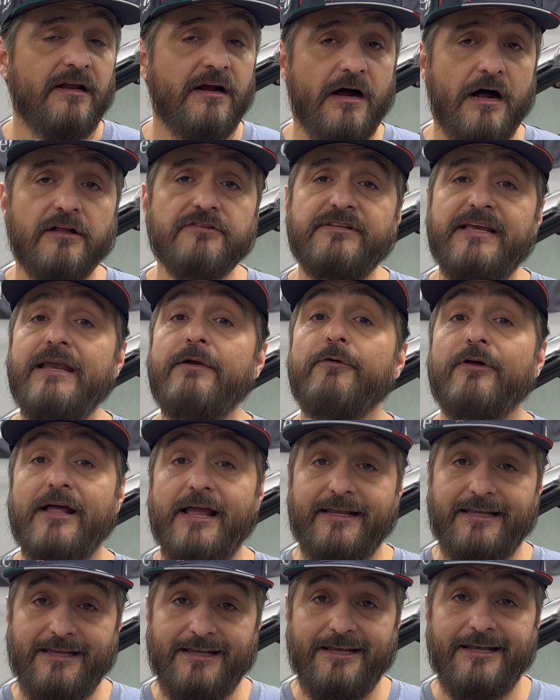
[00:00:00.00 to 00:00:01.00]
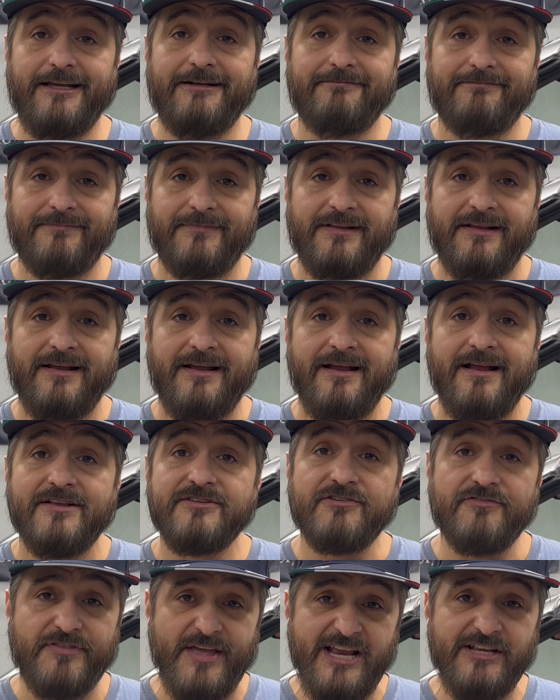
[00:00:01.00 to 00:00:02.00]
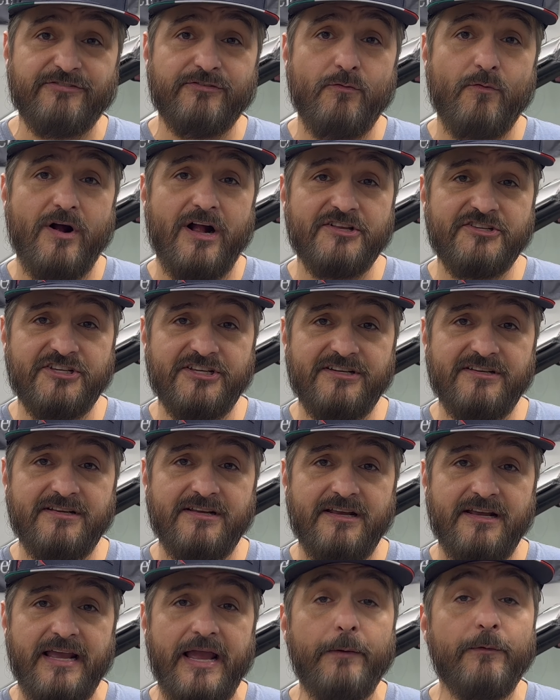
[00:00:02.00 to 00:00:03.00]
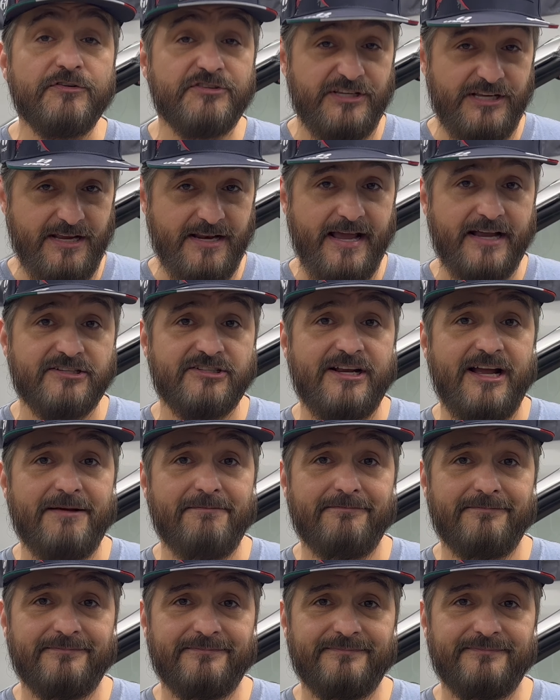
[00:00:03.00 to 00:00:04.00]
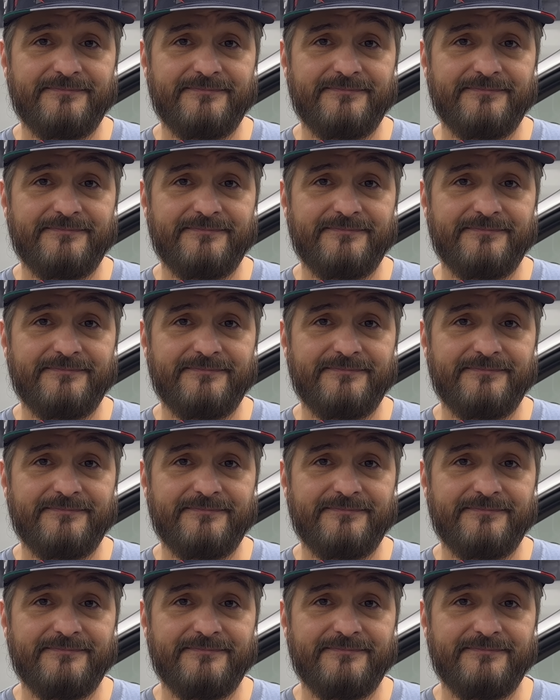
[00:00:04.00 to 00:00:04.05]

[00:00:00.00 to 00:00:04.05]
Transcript: I'll take what I can get. So thanks for watching, and we'll see you next time.